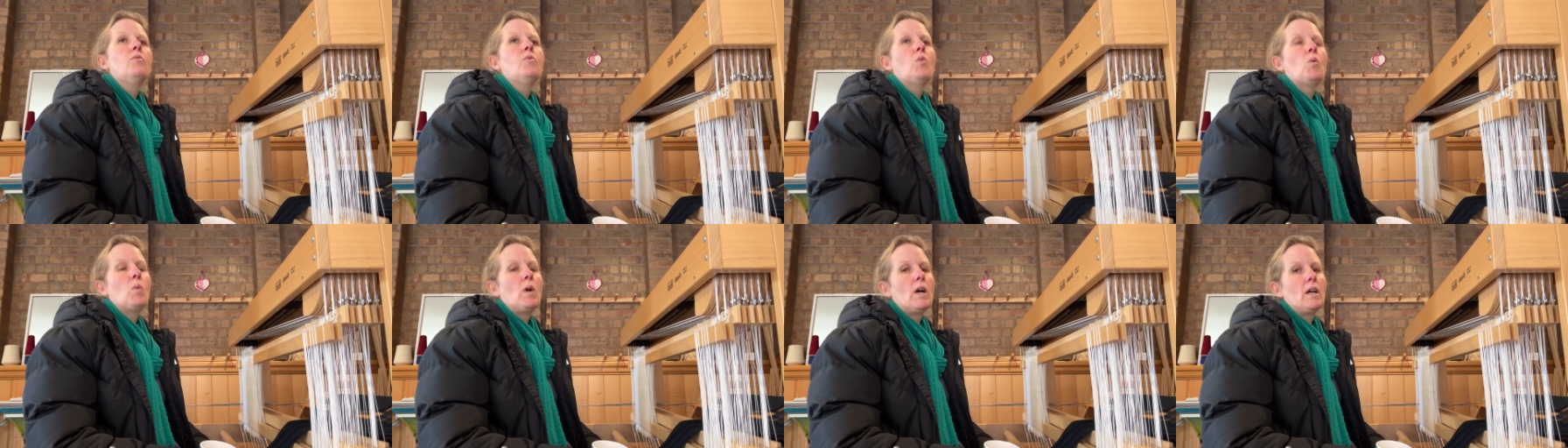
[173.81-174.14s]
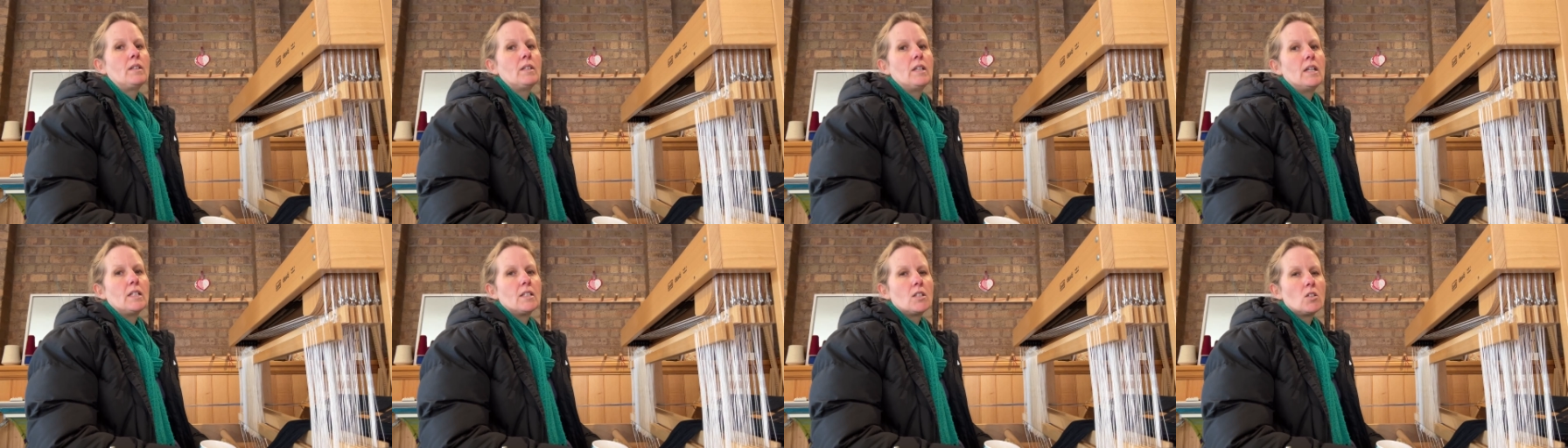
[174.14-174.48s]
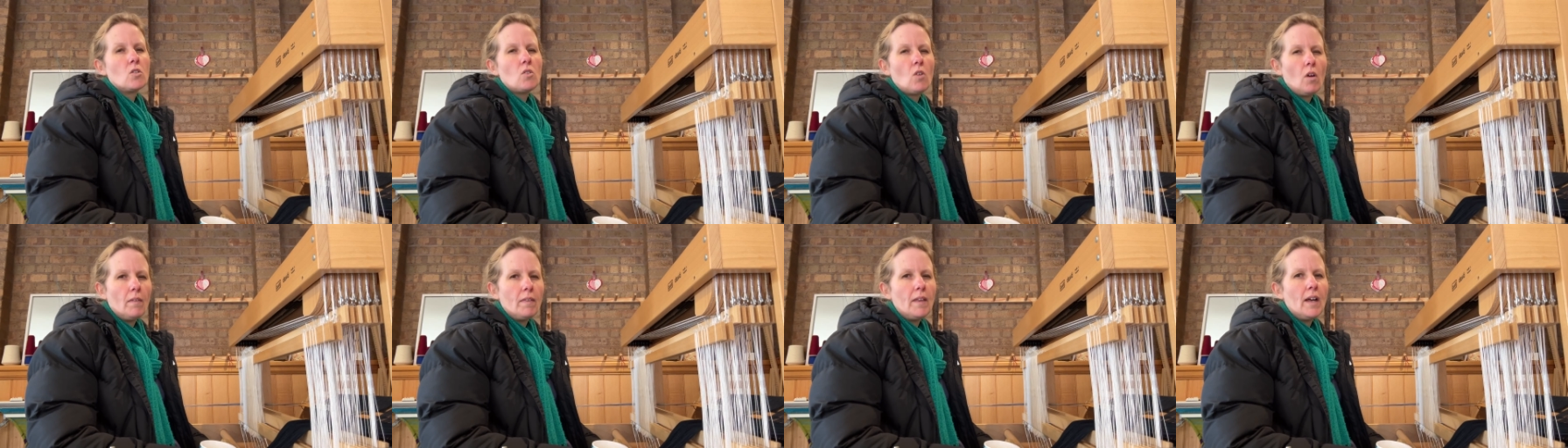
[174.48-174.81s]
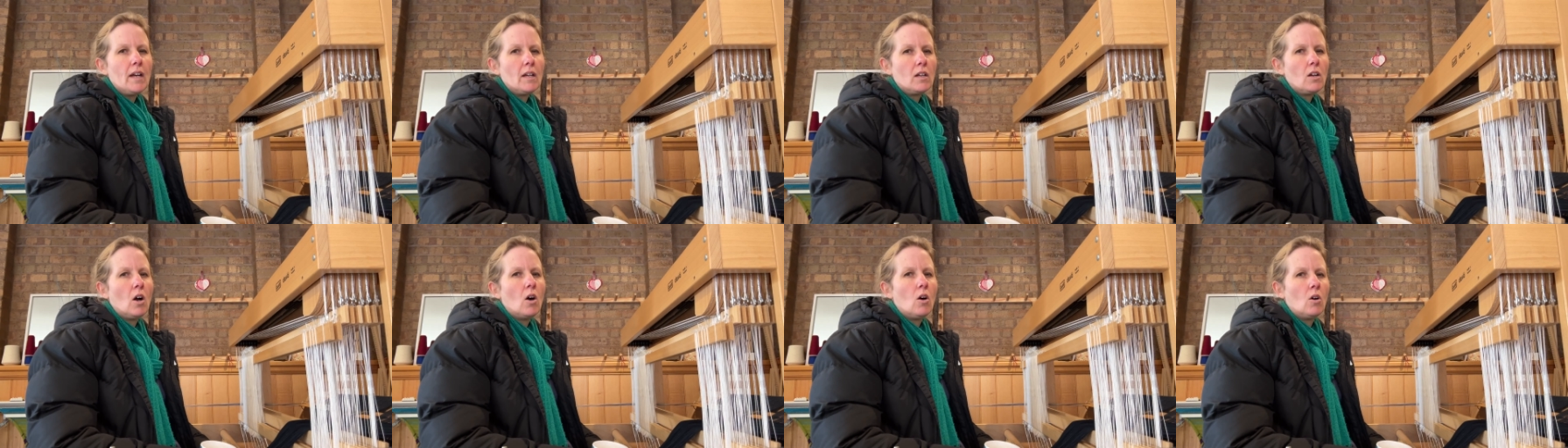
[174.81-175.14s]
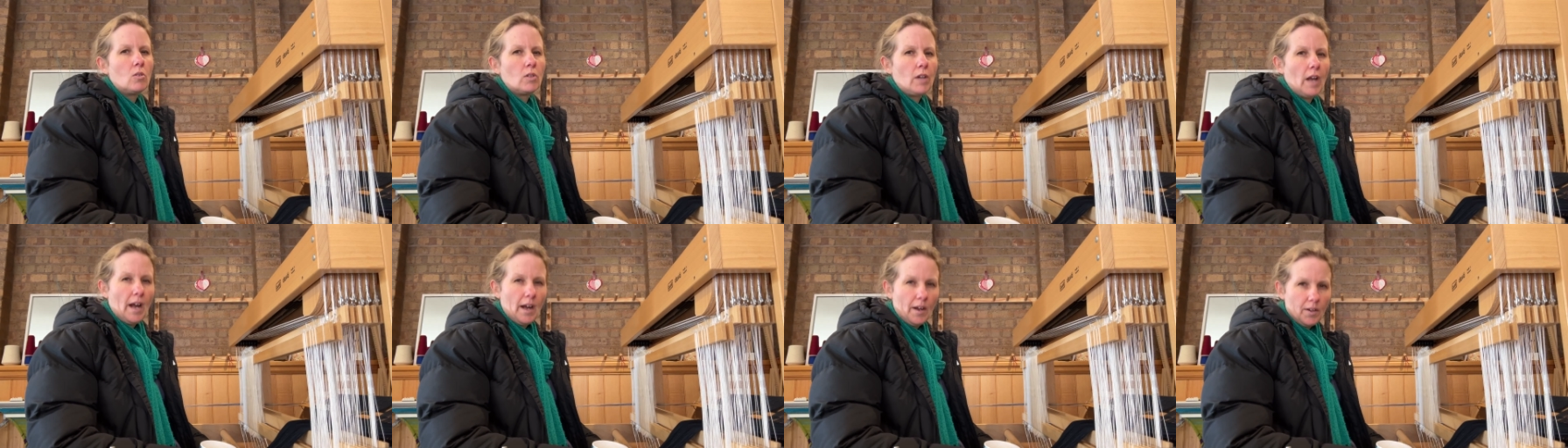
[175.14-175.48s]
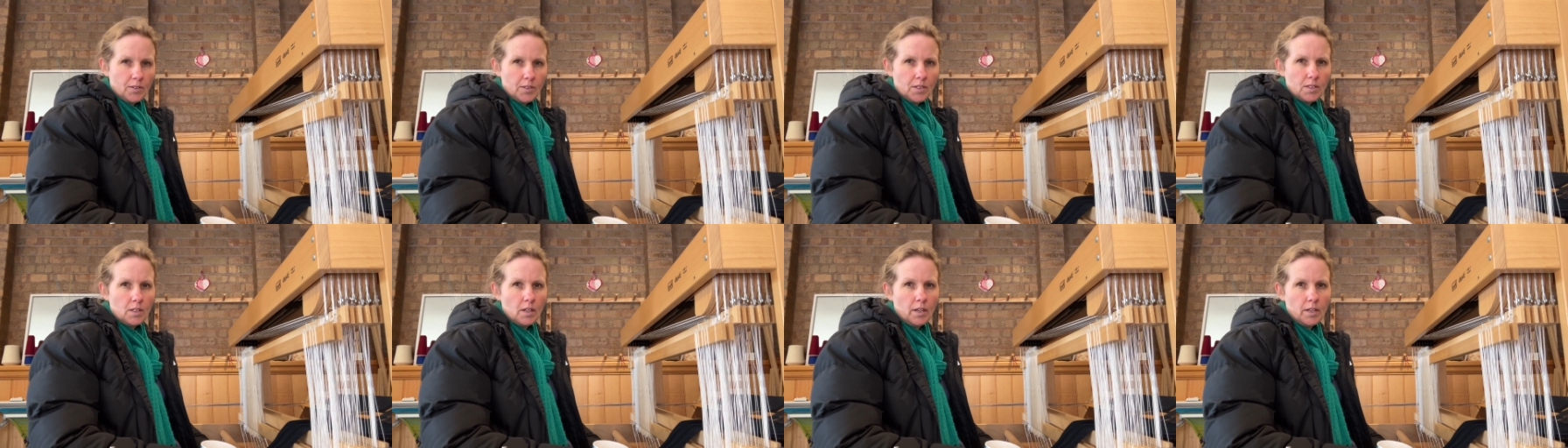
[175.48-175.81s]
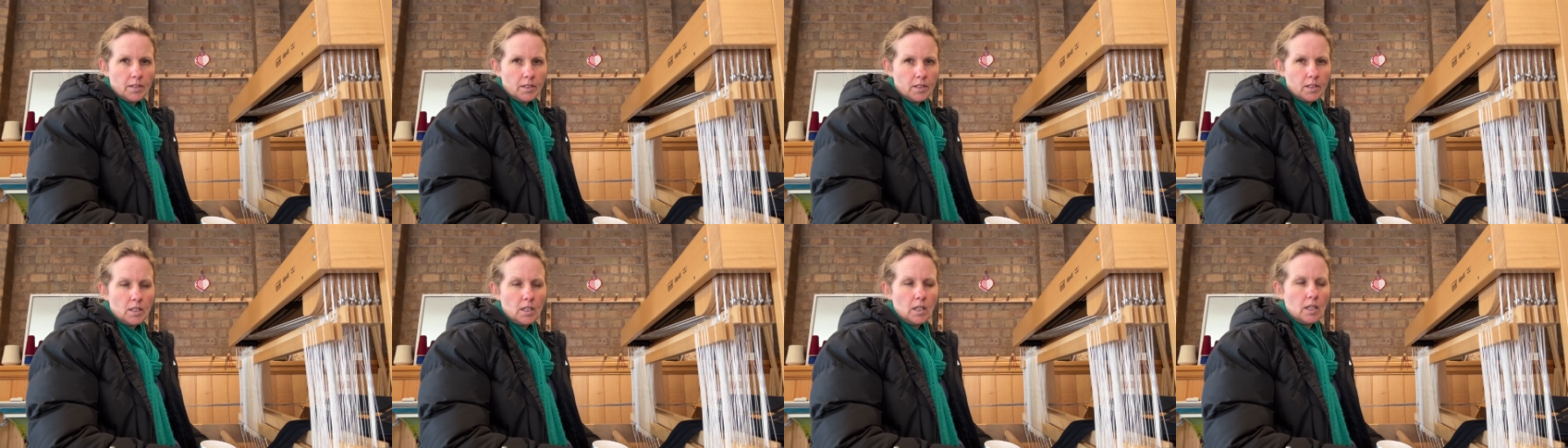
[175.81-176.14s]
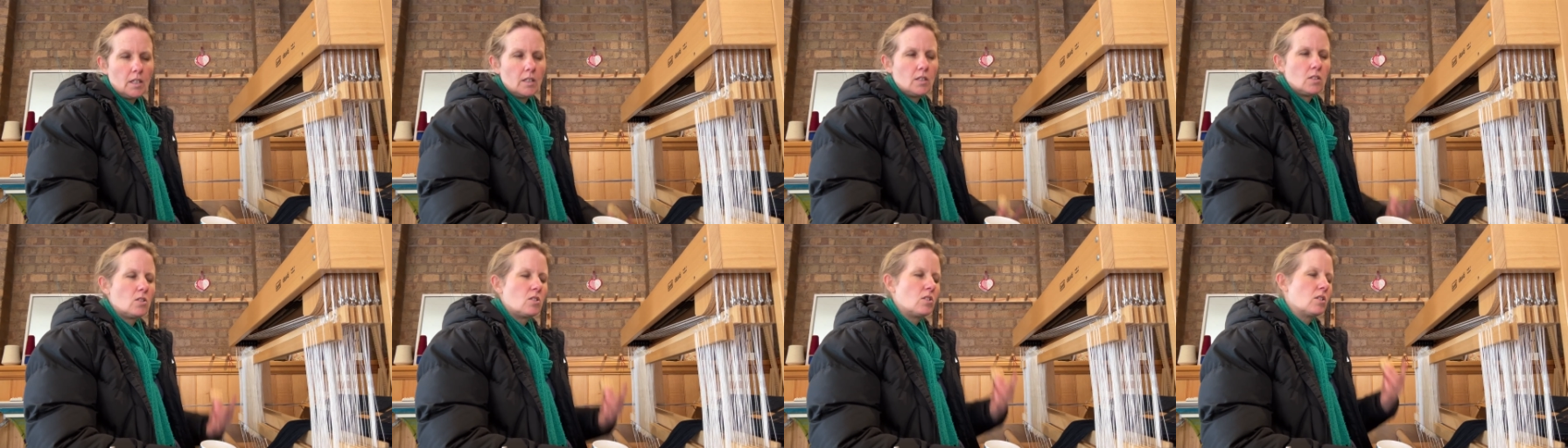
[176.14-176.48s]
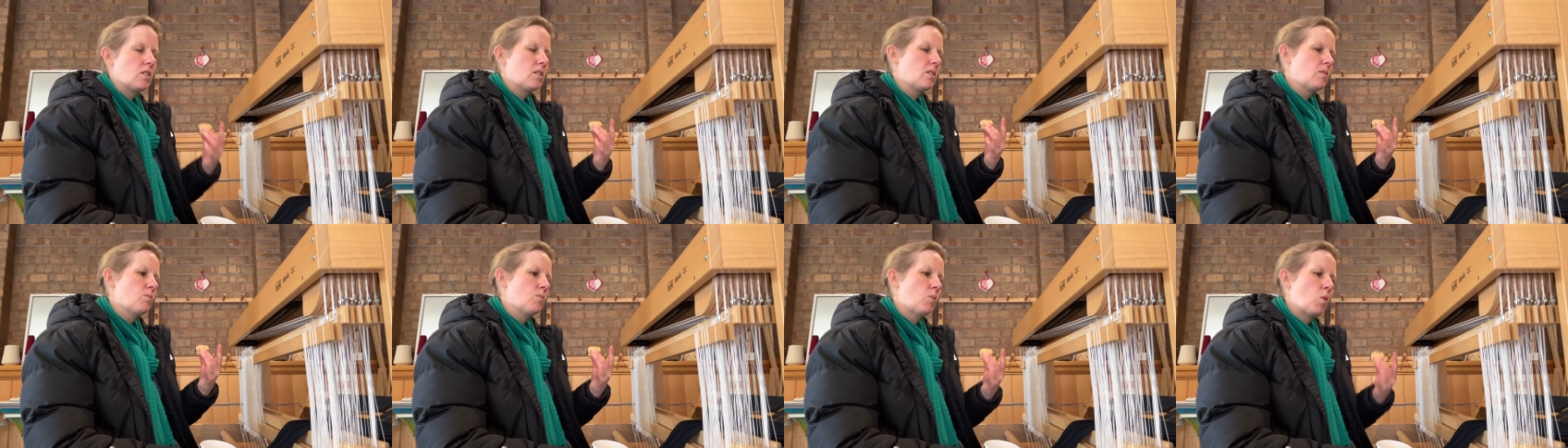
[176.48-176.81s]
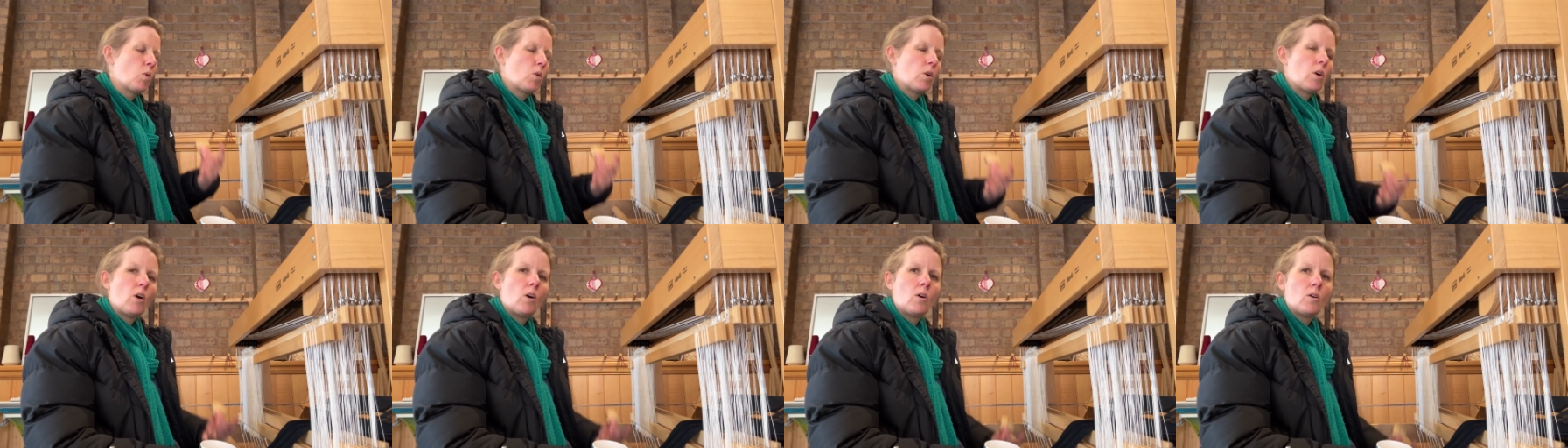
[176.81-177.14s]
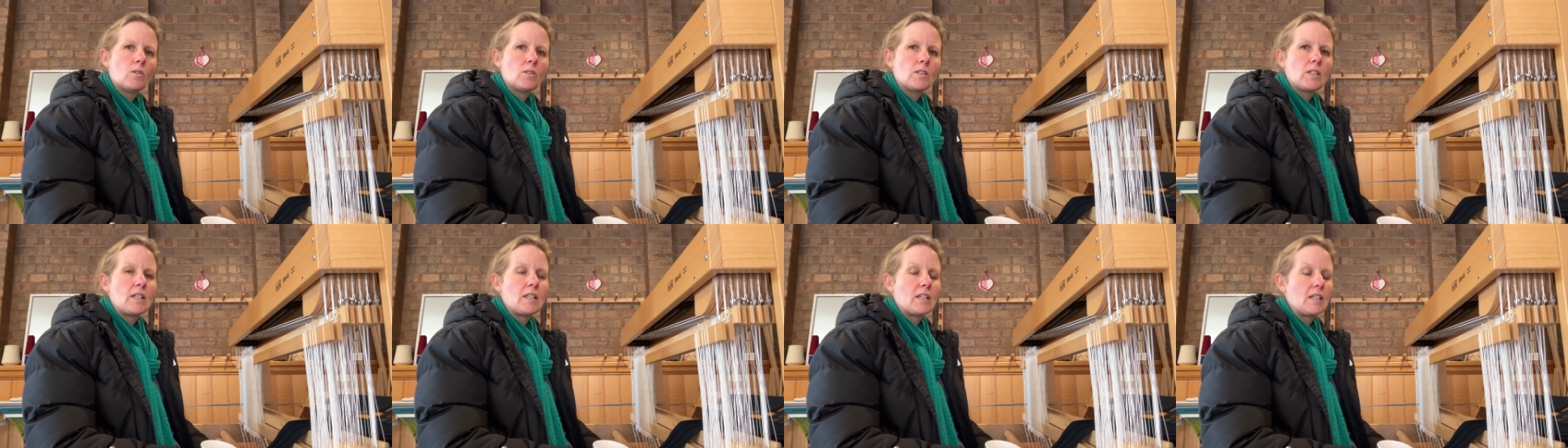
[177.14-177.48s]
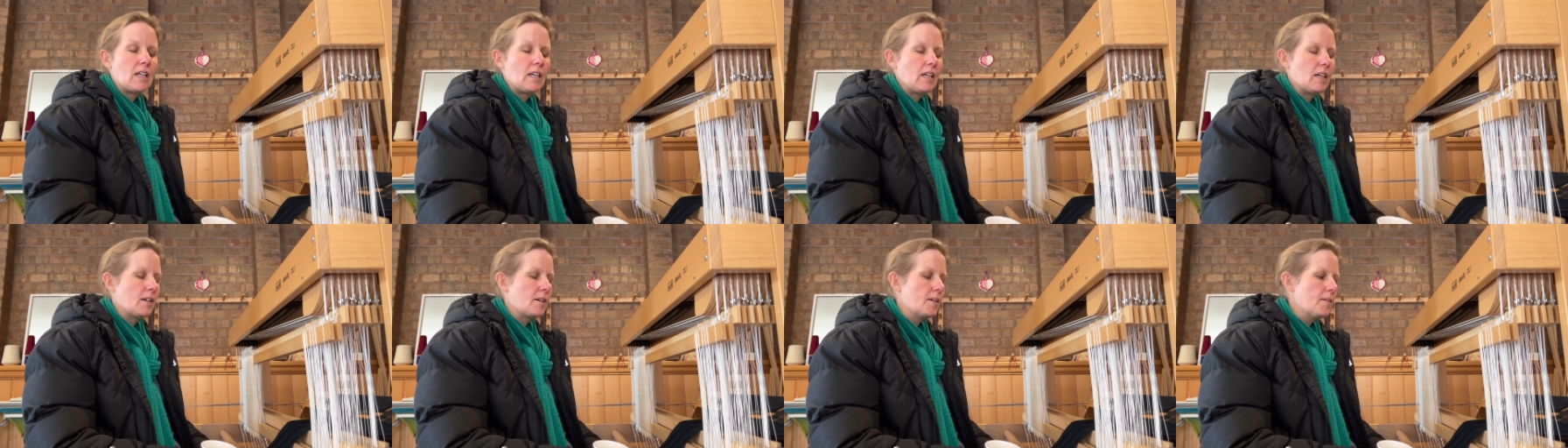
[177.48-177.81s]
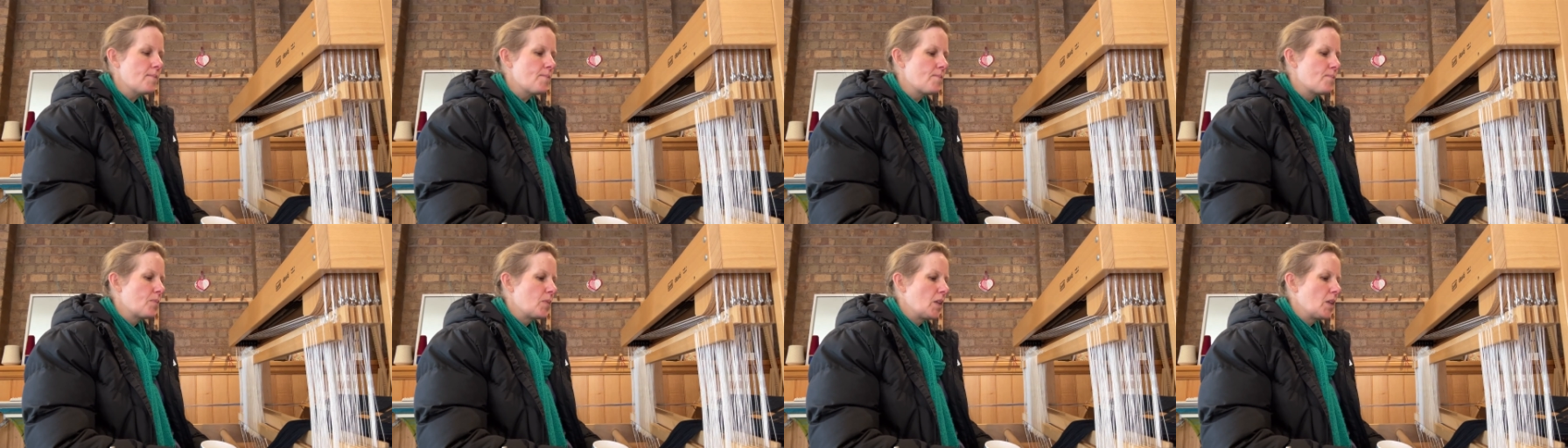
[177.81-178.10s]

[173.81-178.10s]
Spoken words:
for one, it's not that cold outside today, it's just more cold in here.